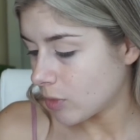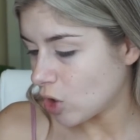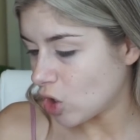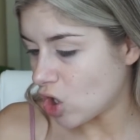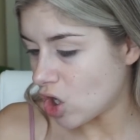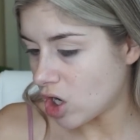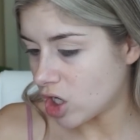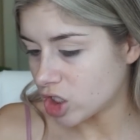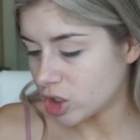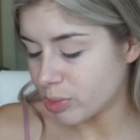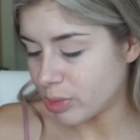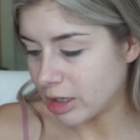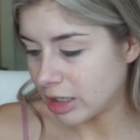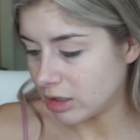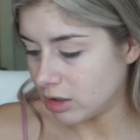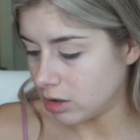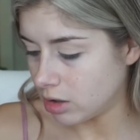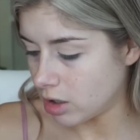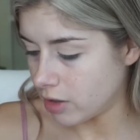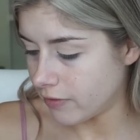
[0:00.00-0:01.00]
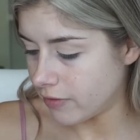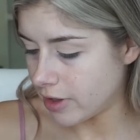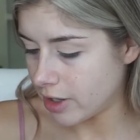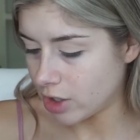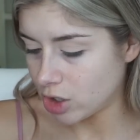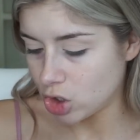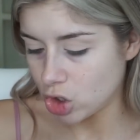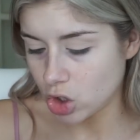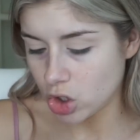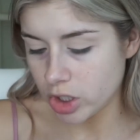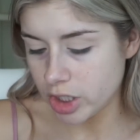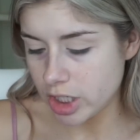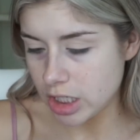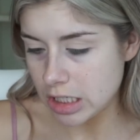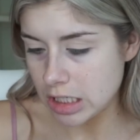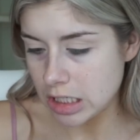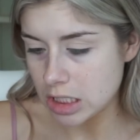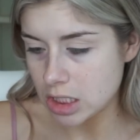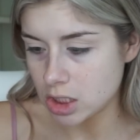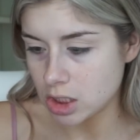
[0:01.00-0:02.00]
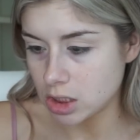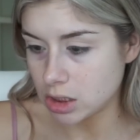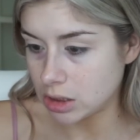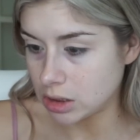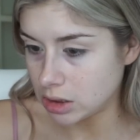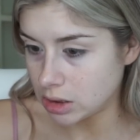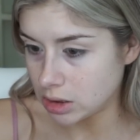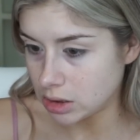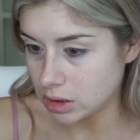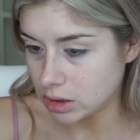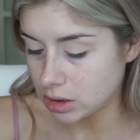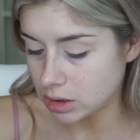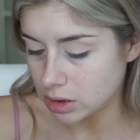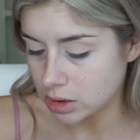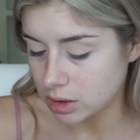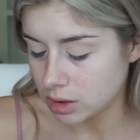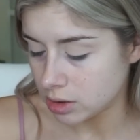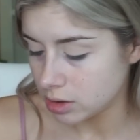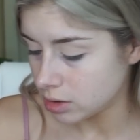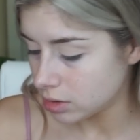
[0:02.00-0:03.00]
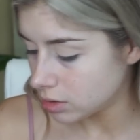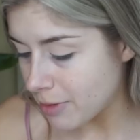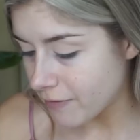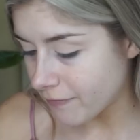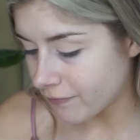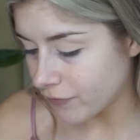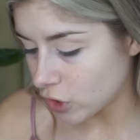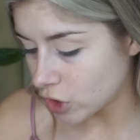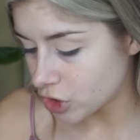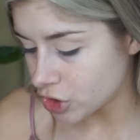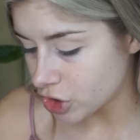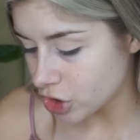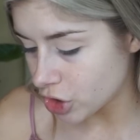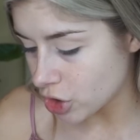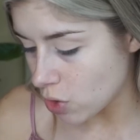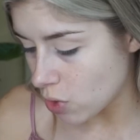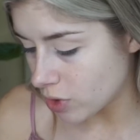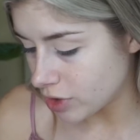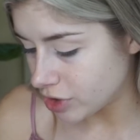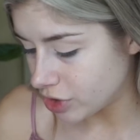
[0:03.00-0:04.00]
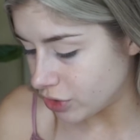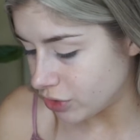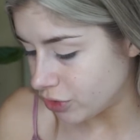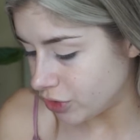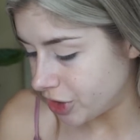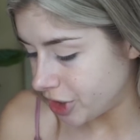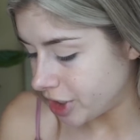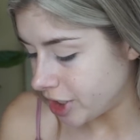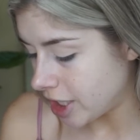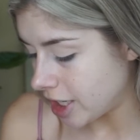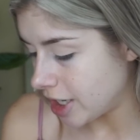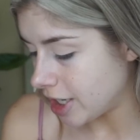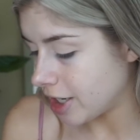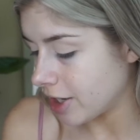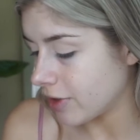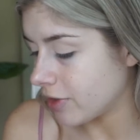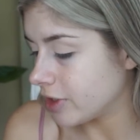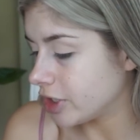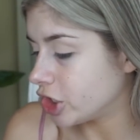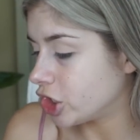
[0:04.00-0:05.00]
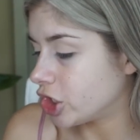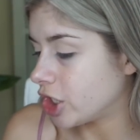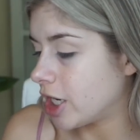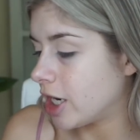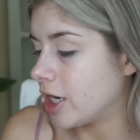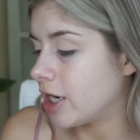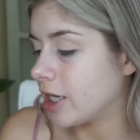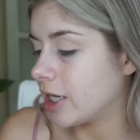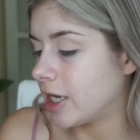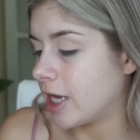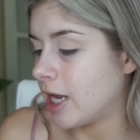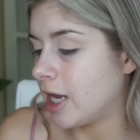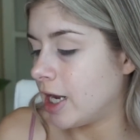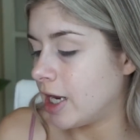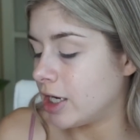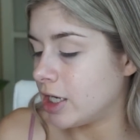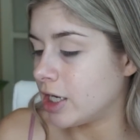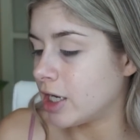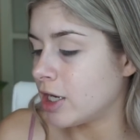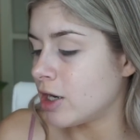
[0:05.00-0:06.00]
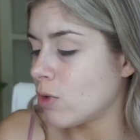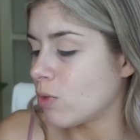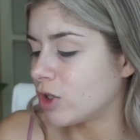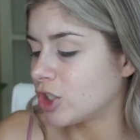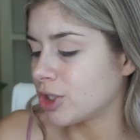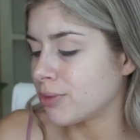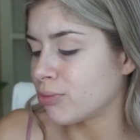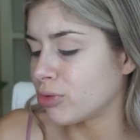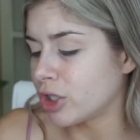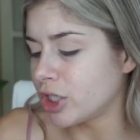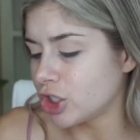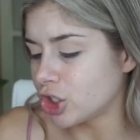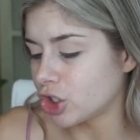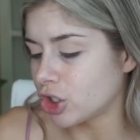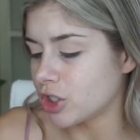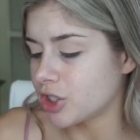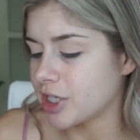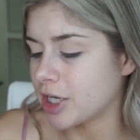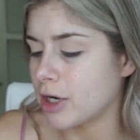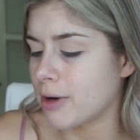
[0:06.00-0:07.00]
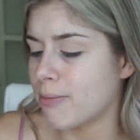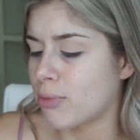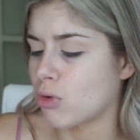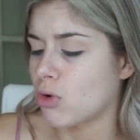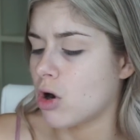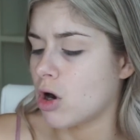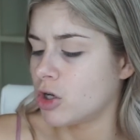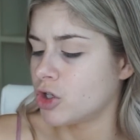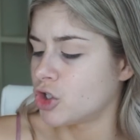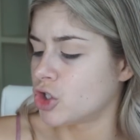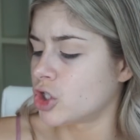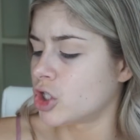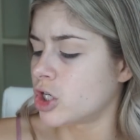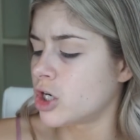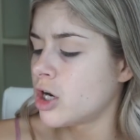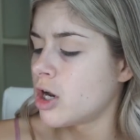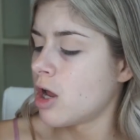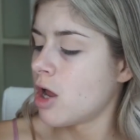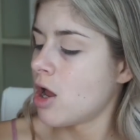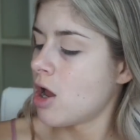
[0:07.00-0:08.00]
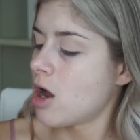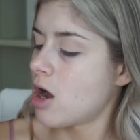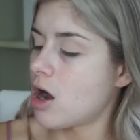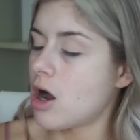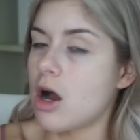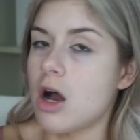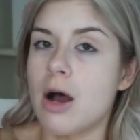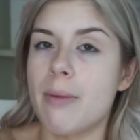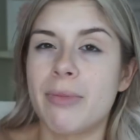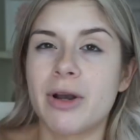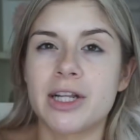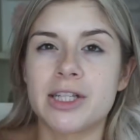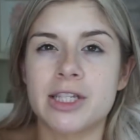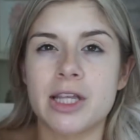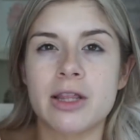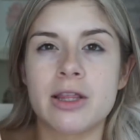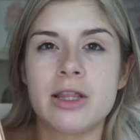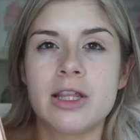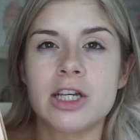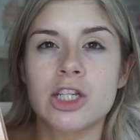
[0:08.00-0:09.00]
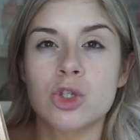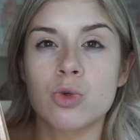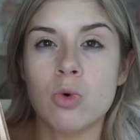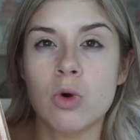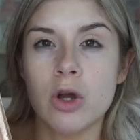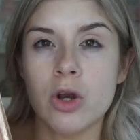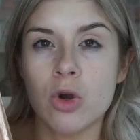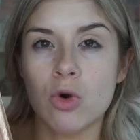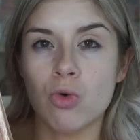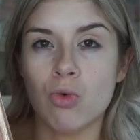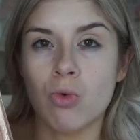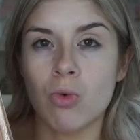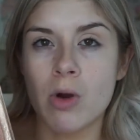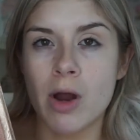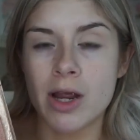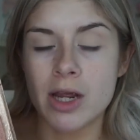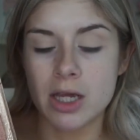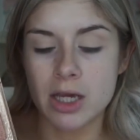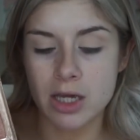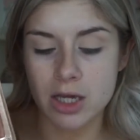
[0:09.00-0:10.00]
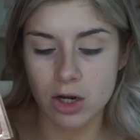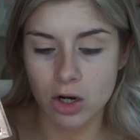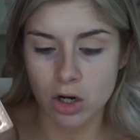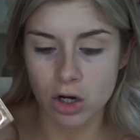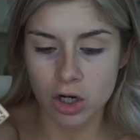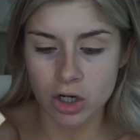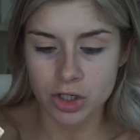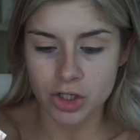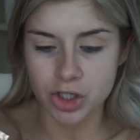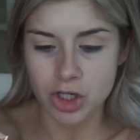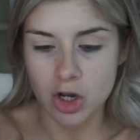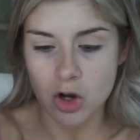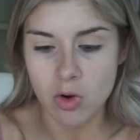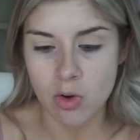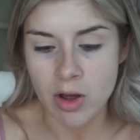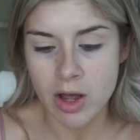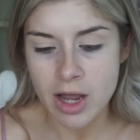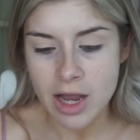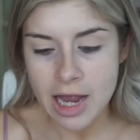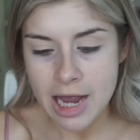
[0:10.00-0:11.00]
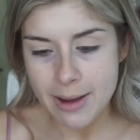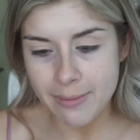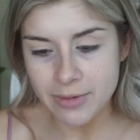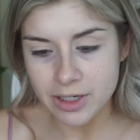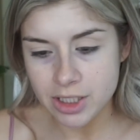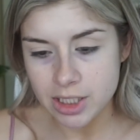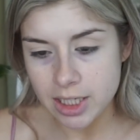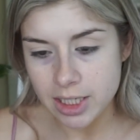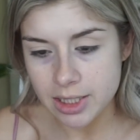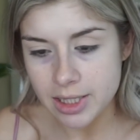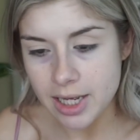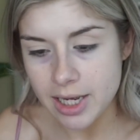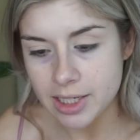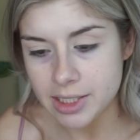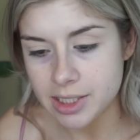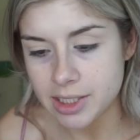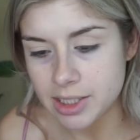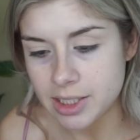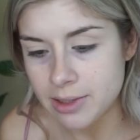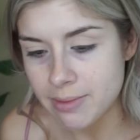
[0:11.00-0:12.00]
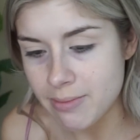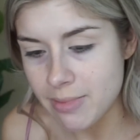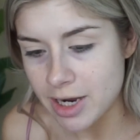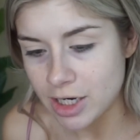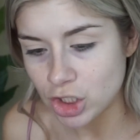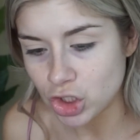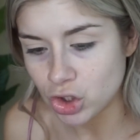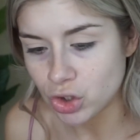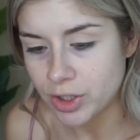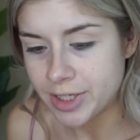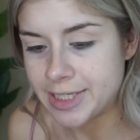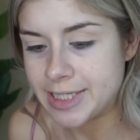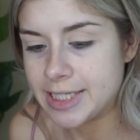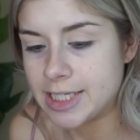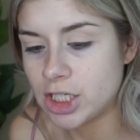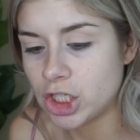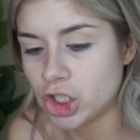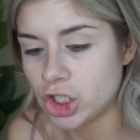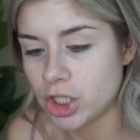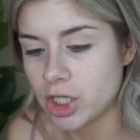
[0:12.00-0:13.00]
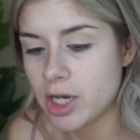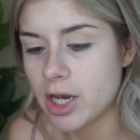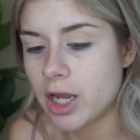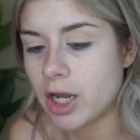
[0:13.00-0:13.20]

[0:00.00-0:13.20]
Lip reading: but I love that green. Ugh. First, I'm going to take the shade Canyon, which I'm pretty sure is like a bronzer, but it's this one right here. So I'm gonna take that in my transition